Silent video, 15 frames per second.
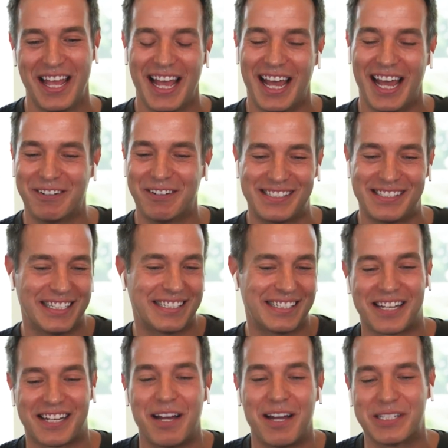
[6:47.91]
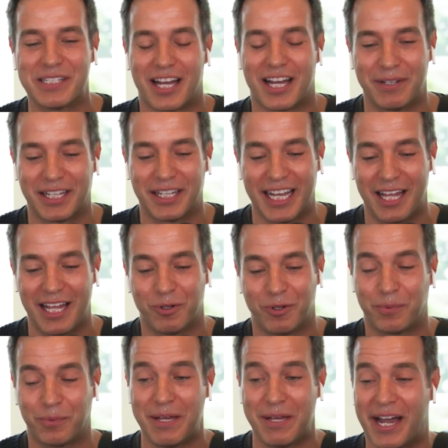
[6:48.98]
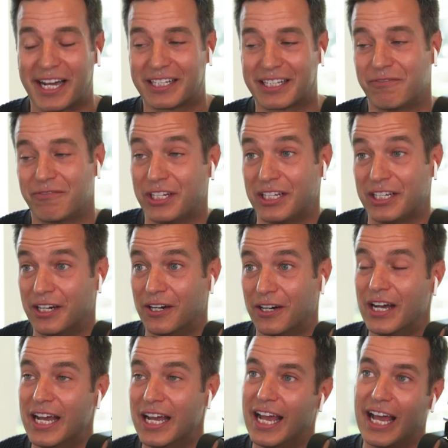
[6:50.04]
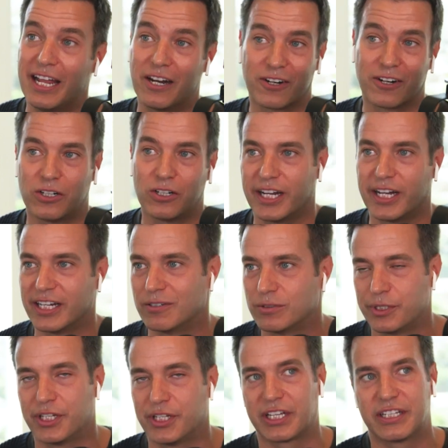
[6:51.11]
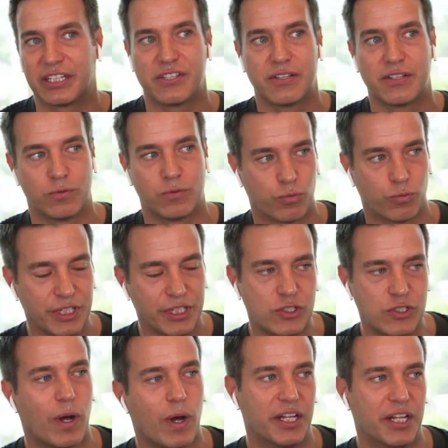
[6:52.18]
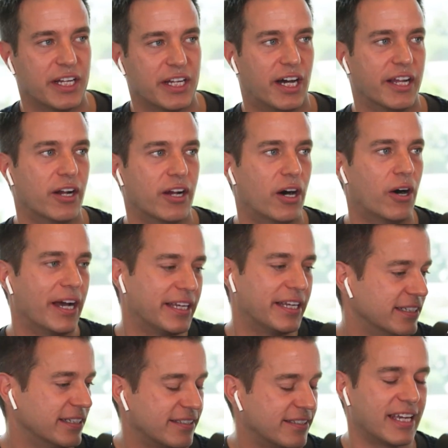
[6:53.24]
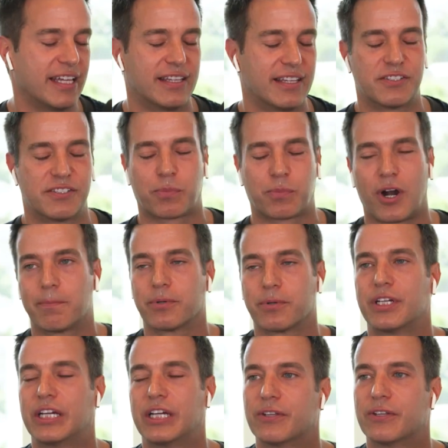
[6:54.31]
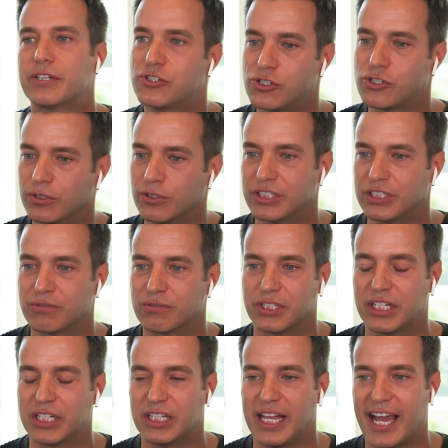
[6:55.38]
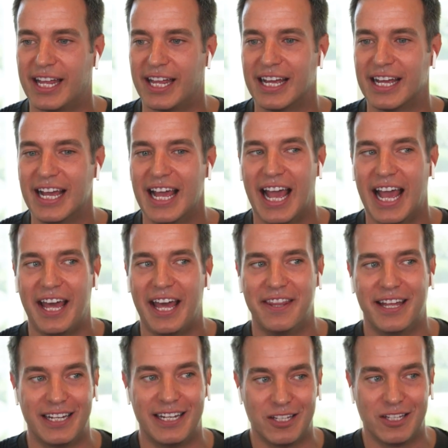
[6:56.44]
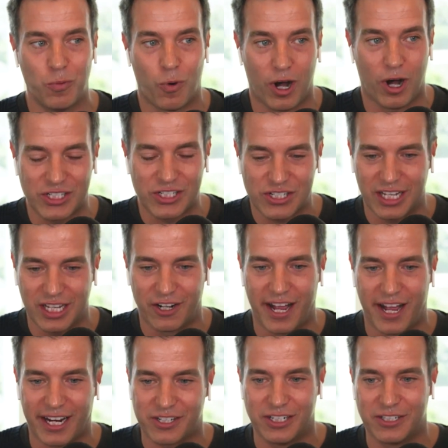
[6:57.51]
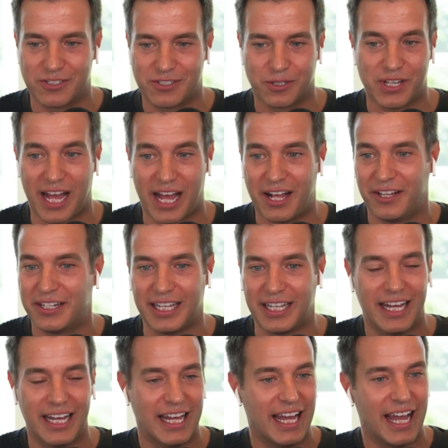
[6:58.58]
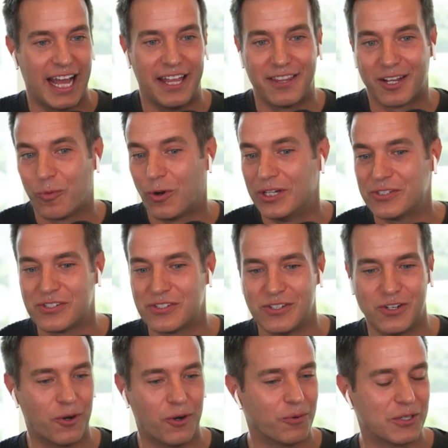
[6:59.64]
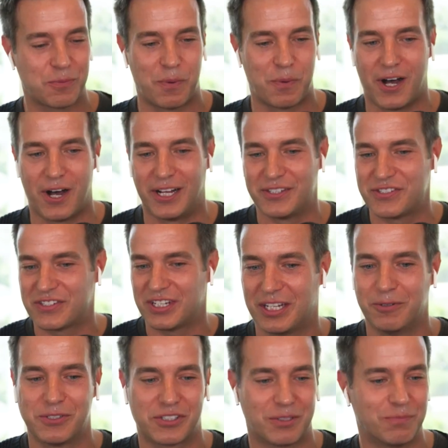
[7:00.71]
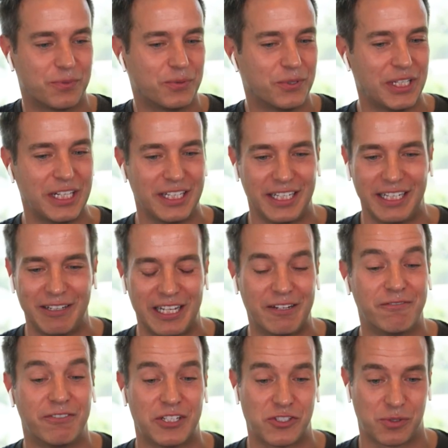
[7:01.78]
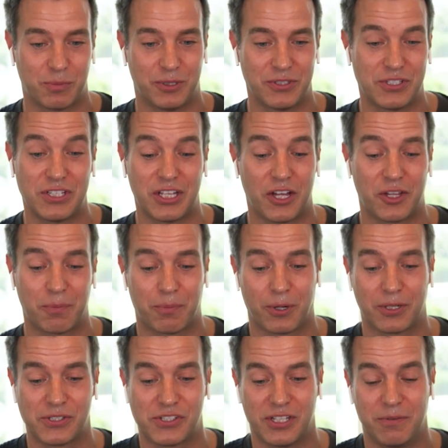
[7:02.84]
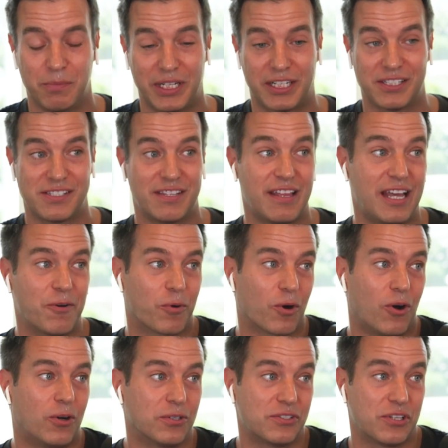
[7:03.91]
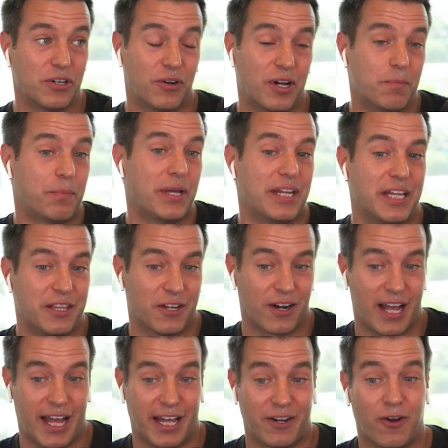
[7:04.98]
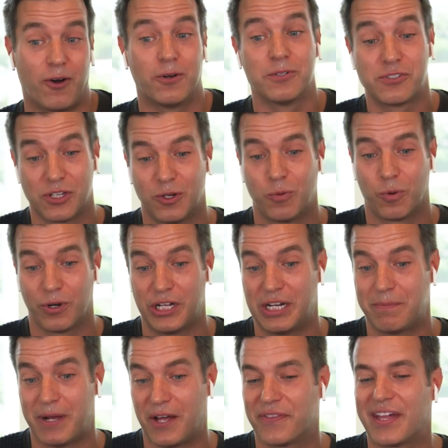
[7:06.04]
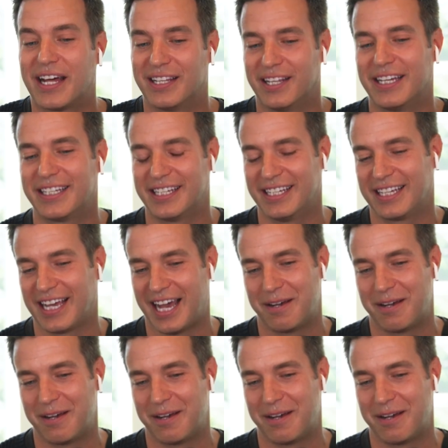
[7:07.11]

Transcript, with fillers: And we see this time and time again. We'll play back the video and our client will be like really dwelling on, oh, I didn't say this properly, or this joke didn't really land. And then you watch the interaction in totality and there was no response. It completely invisible to the other person because they were also a bit in their head, also worried about that liking gap.